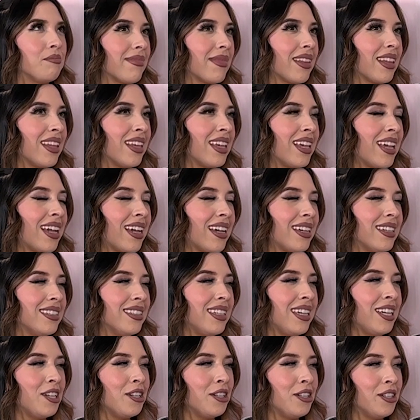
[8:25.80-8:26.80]
yeah,
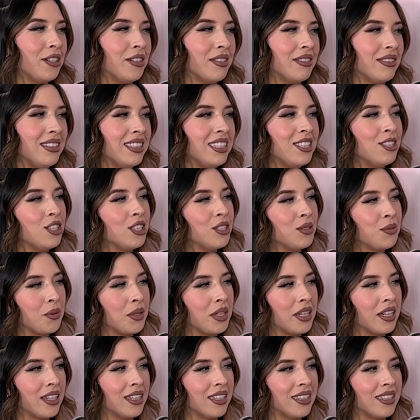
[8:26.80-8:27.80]
I don't know. That's just
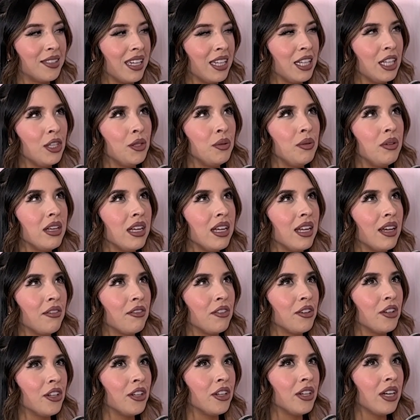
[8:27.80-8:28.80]
weird.
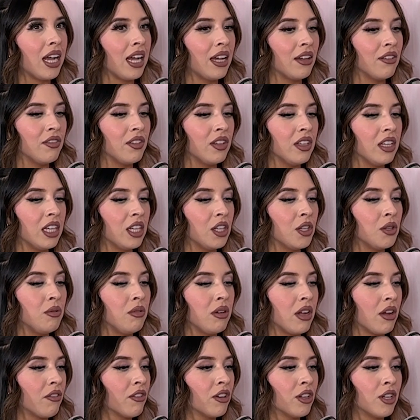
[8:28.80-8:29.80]
I feel like you
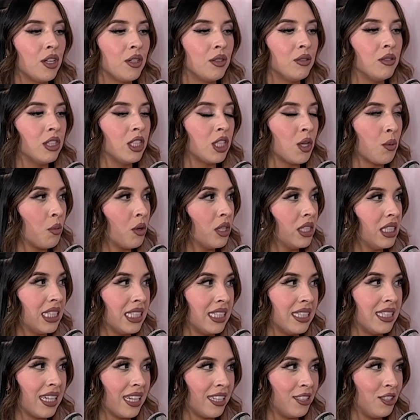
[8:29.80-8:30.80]
never know someone's
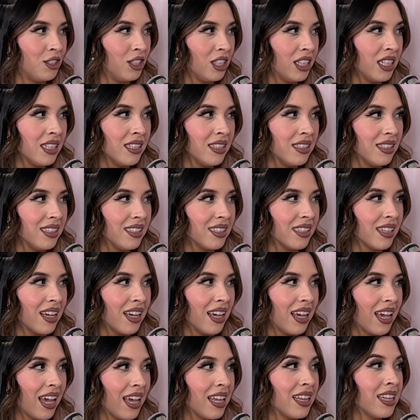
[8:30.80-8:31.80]
intentions.
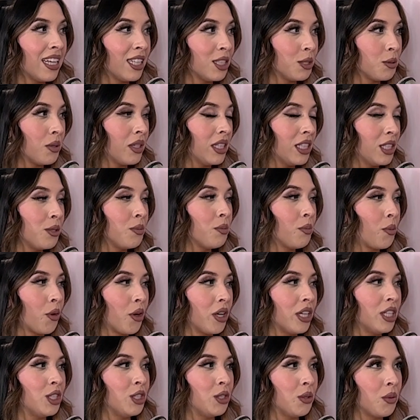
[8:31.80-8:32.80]
And that's why it's
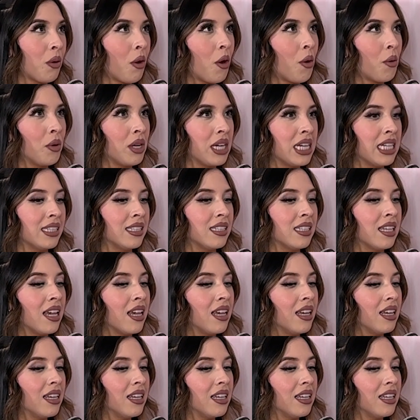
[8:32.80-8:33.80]
important to always
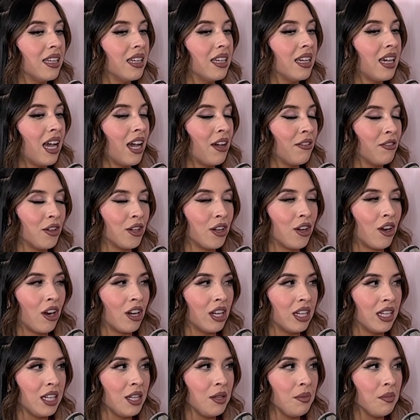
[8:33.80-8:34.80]
have your
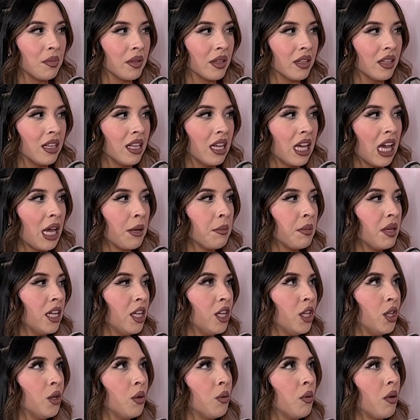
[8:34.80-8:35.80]
guard up. I mean,
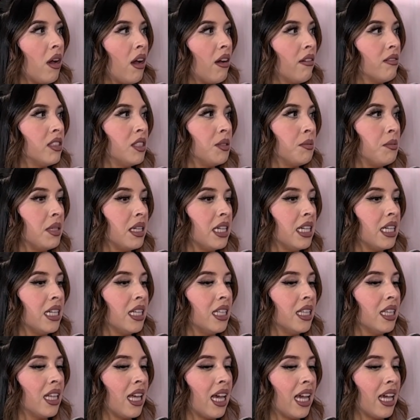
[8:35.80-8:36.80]
you don't have to
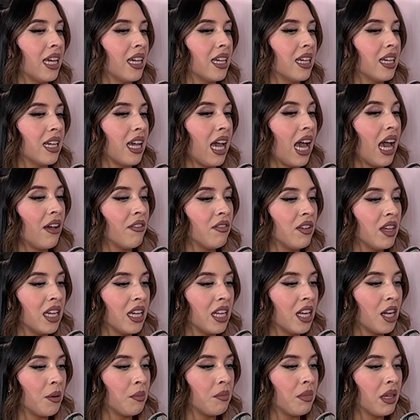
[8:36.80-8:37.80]
be like having
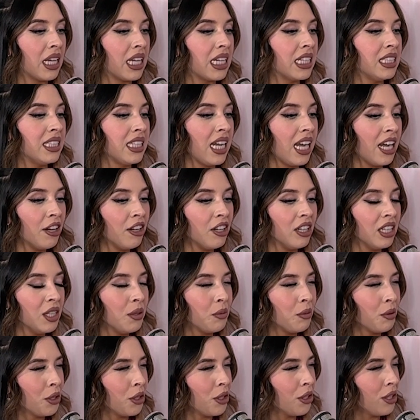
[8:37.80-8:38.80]
it up like entirely
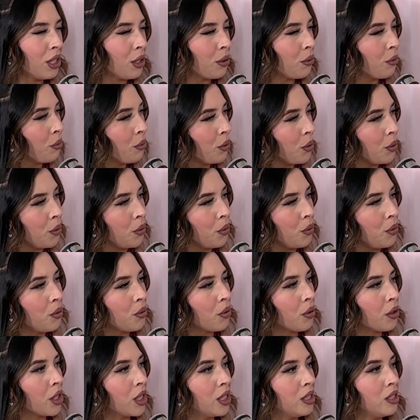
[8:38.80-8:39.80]
where you're like rude
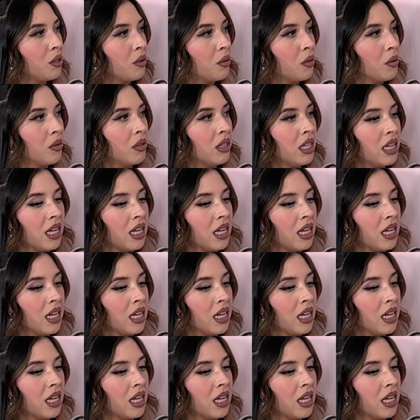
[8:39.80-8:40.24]
or you don't